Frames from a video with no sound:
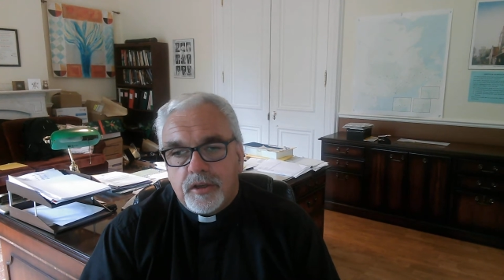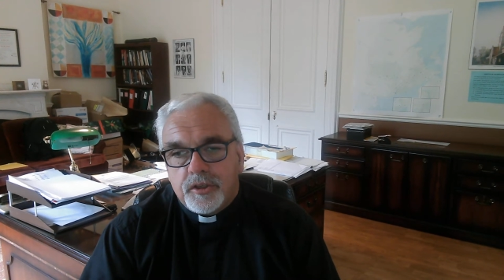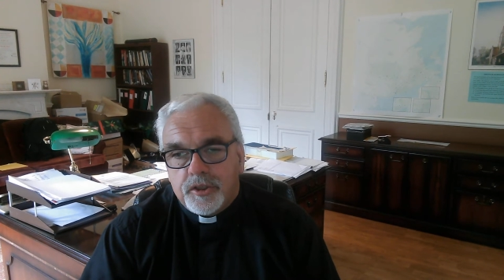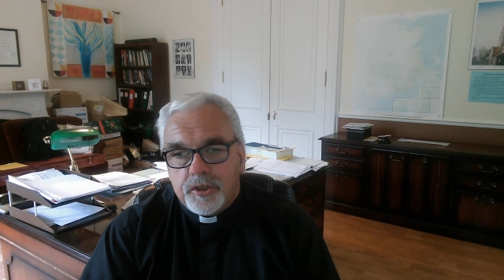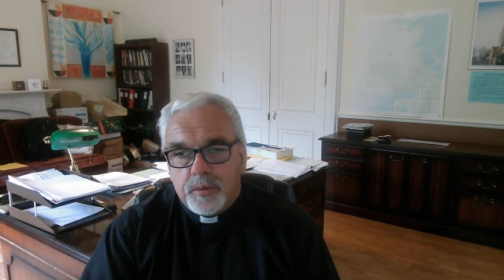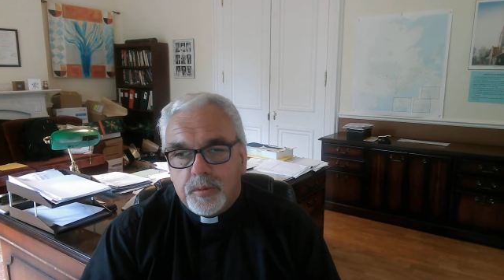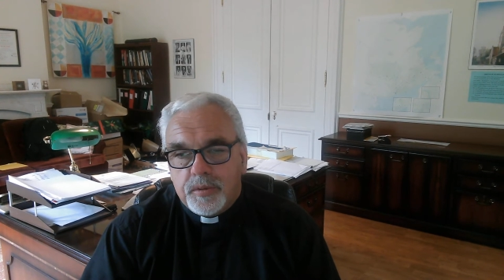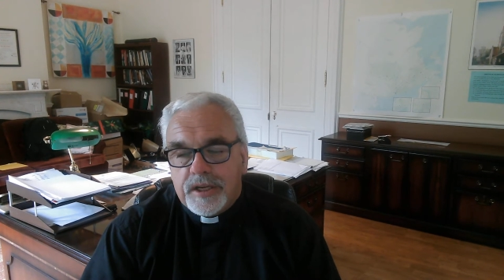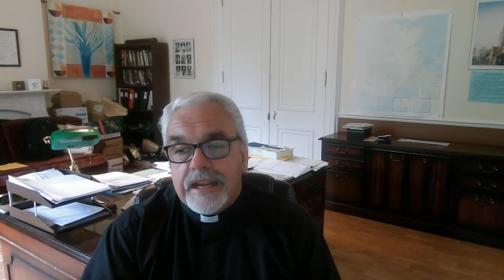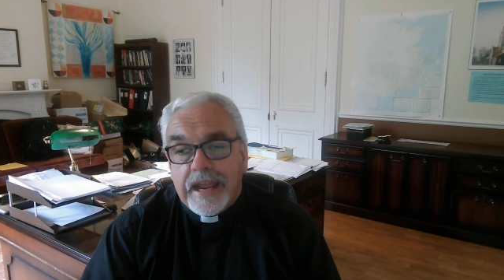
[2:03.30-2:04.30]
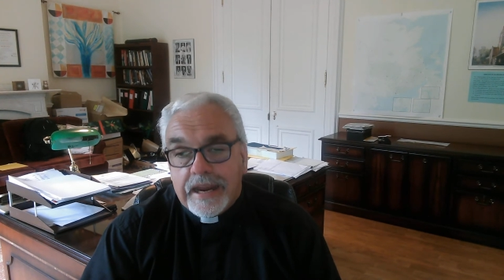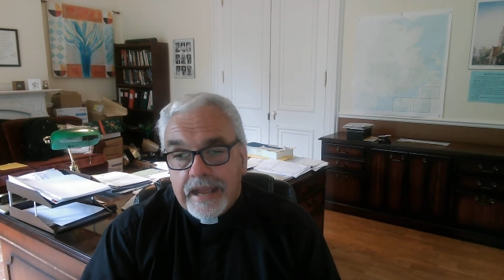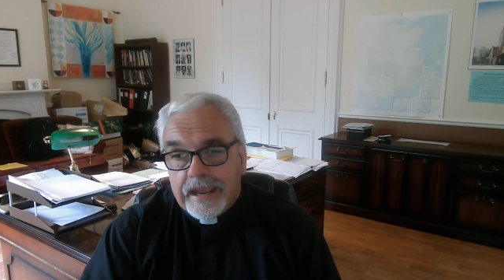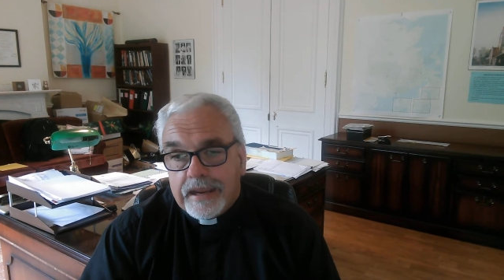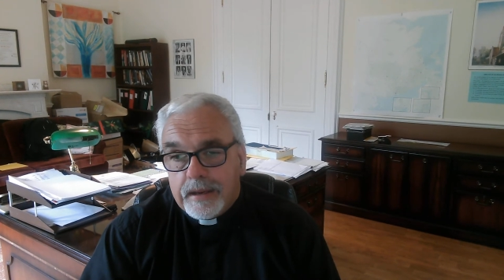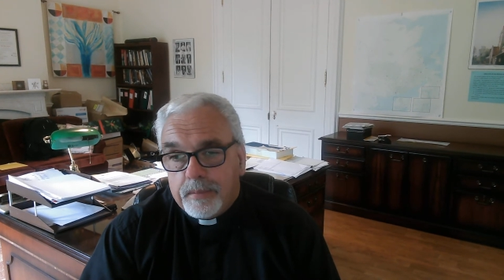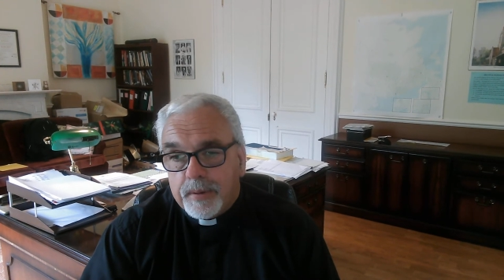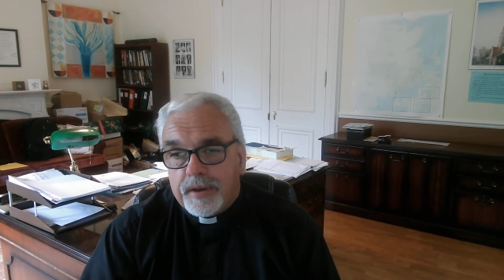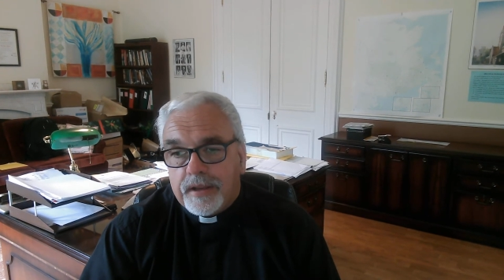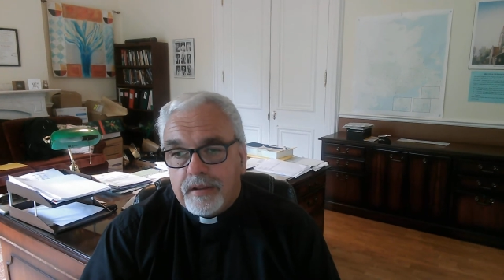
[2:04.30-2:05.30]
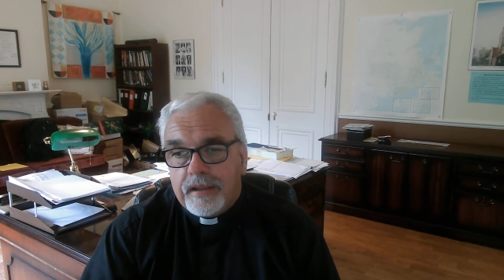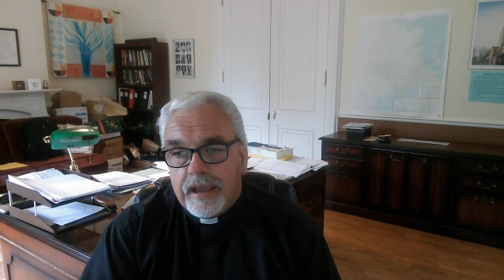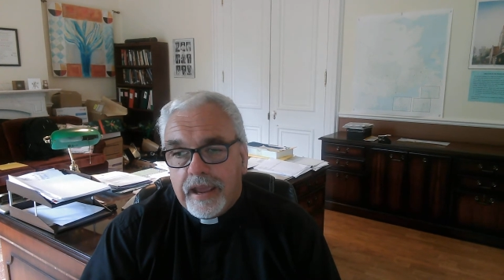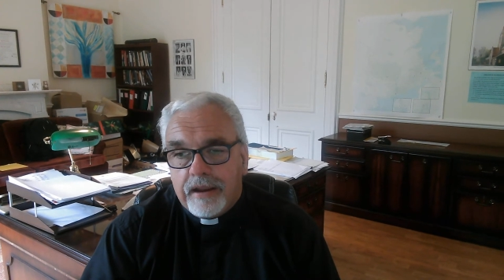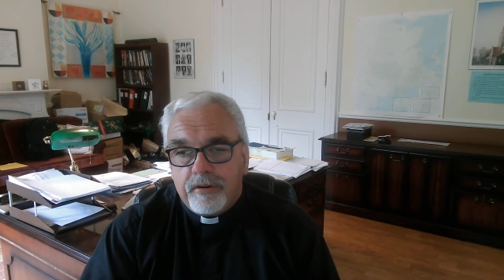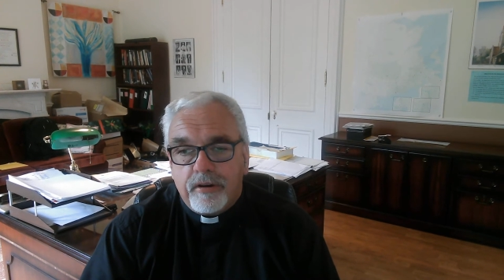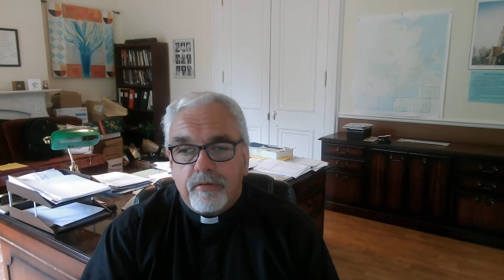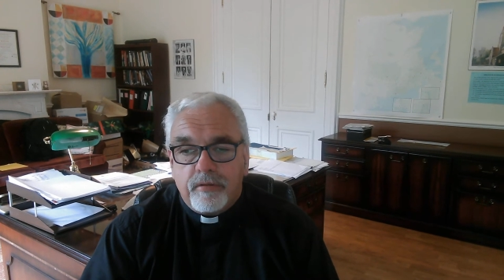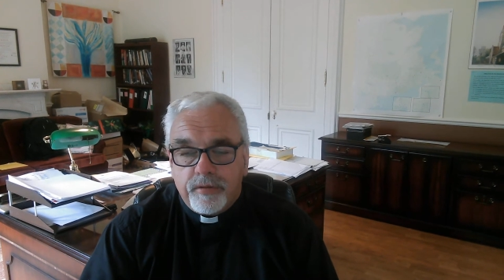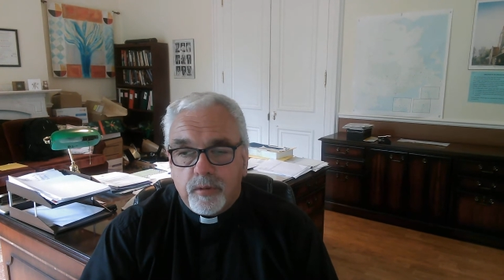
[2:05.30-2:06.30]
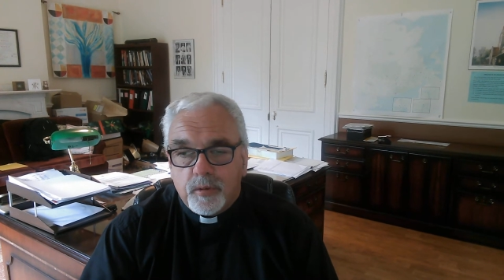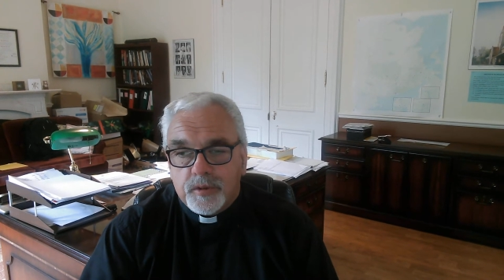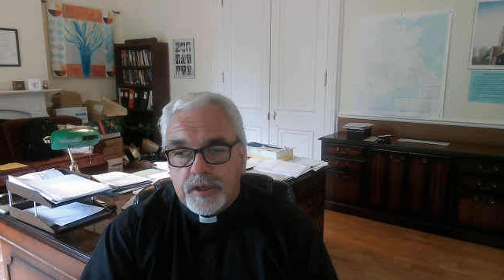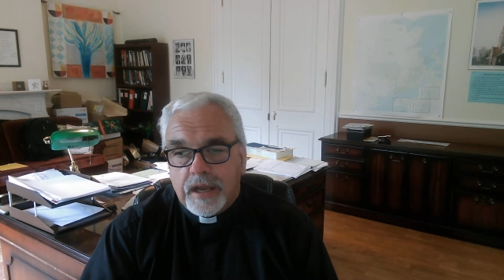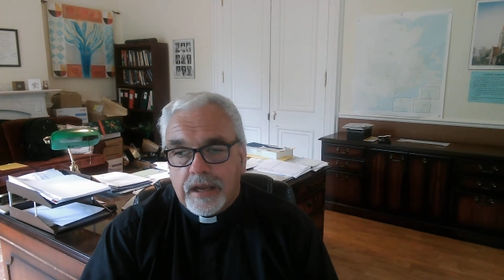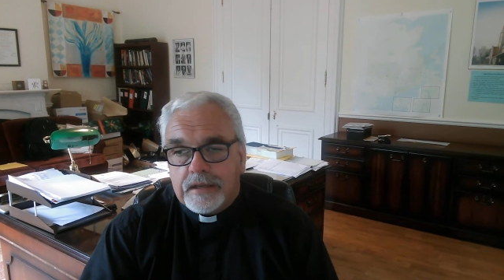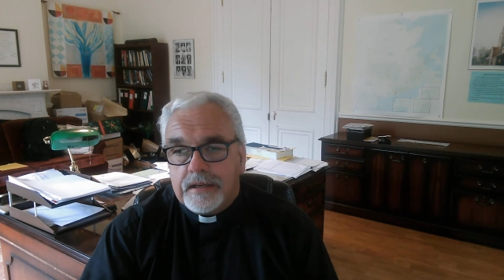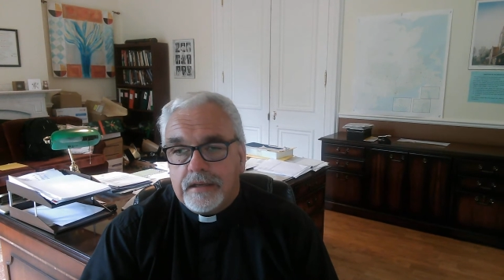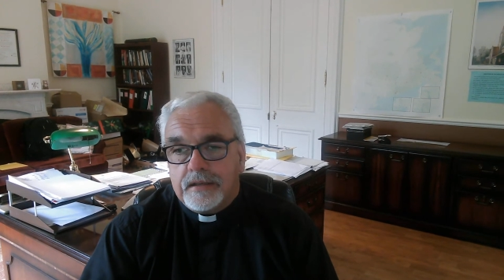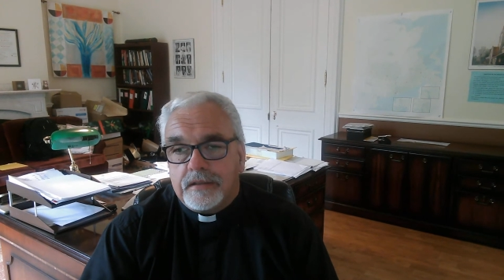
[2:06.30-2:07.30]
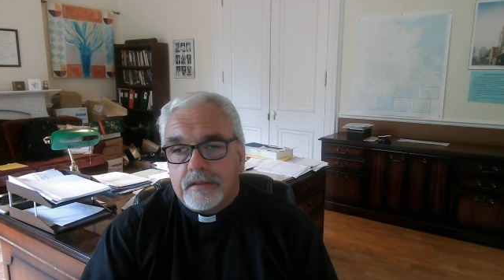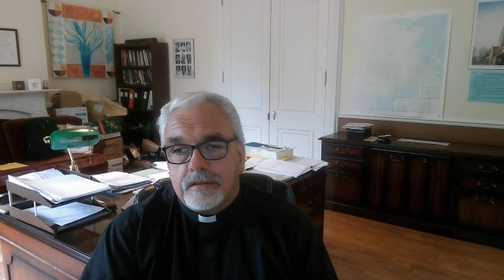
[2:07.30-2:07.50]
to DNA, but in the area of thought and ideas.